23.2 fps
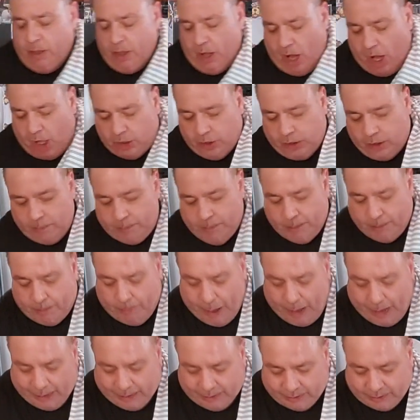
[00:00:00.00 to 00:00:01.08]
a little bit of
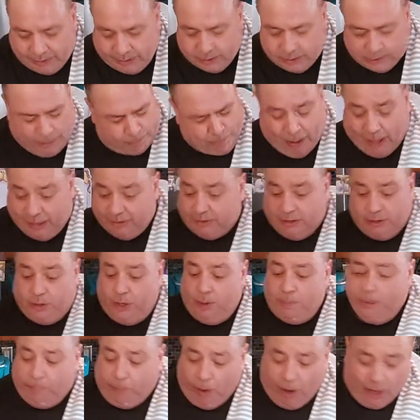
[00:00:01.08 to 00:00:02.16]
pasta, a little
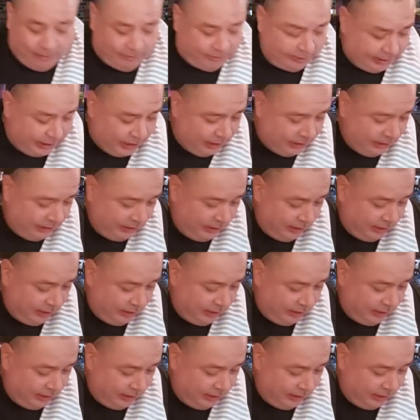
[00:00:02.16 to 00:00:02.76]
bit of parsley.